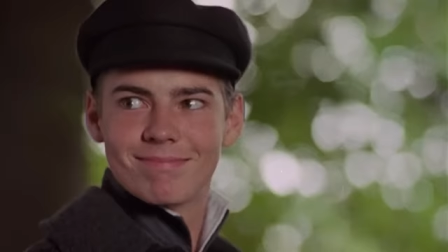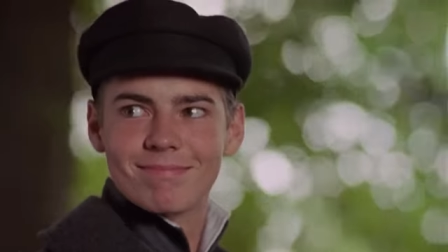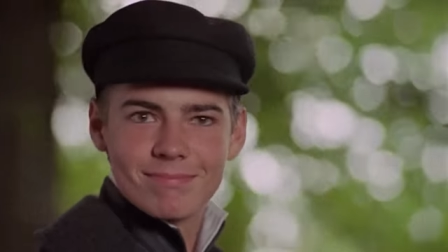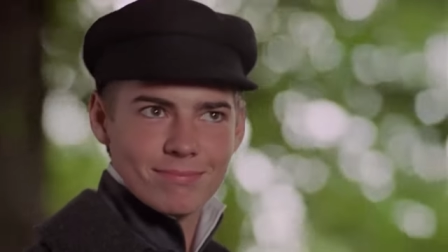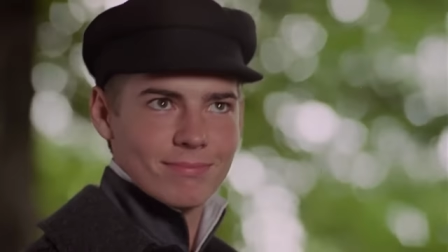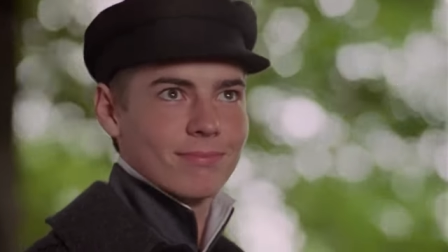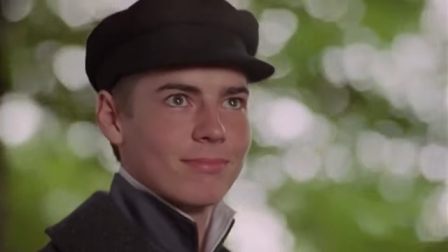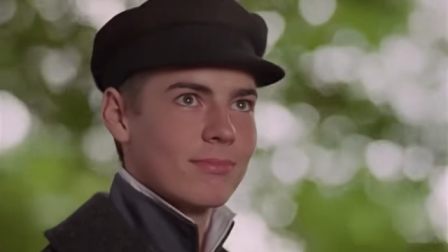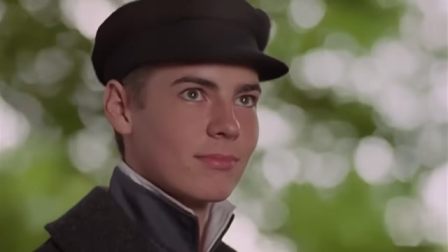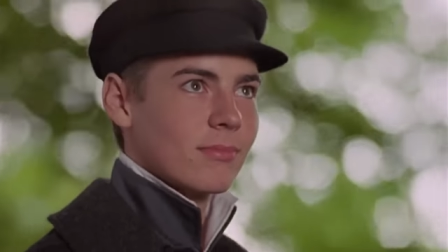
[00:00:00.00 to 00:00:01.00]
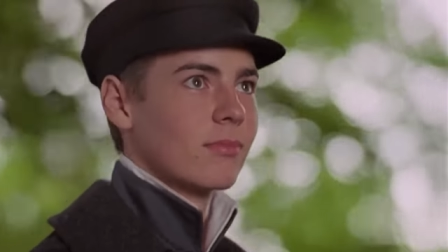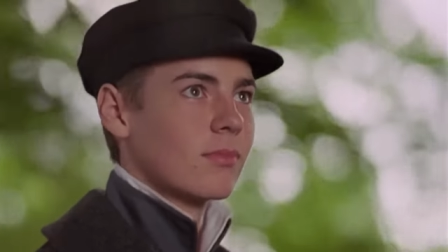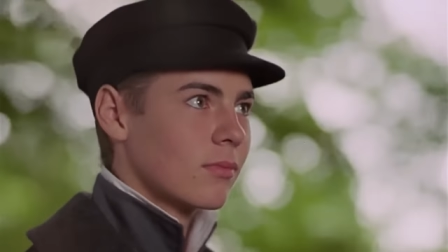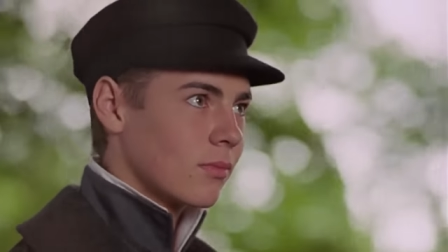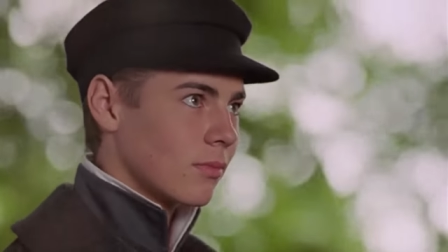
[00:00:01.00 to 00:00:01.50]
A
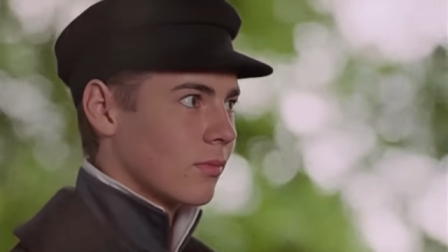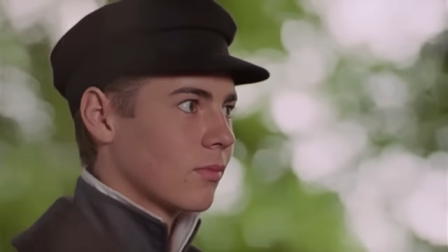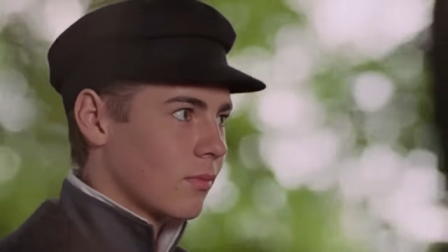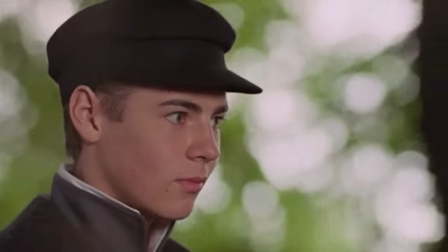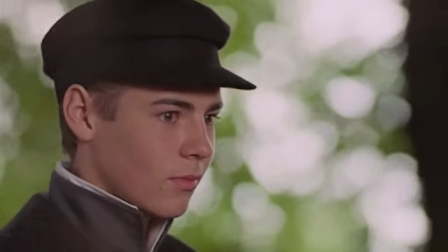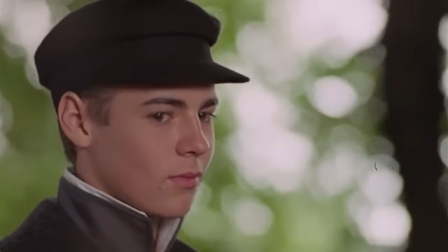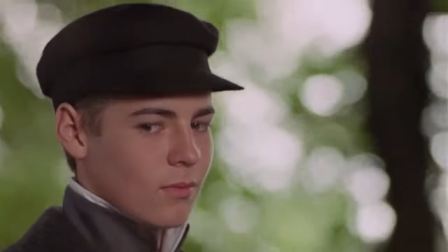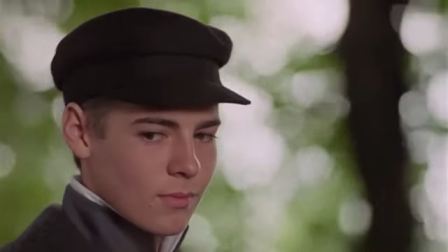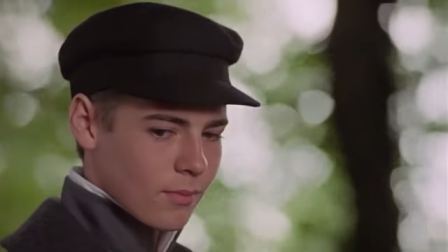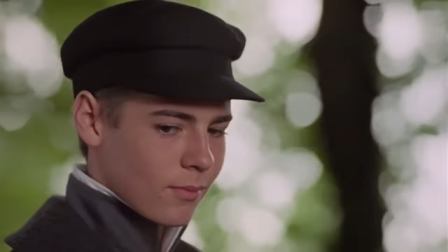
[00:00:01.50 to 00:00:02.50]
16-year-old boy comes to a country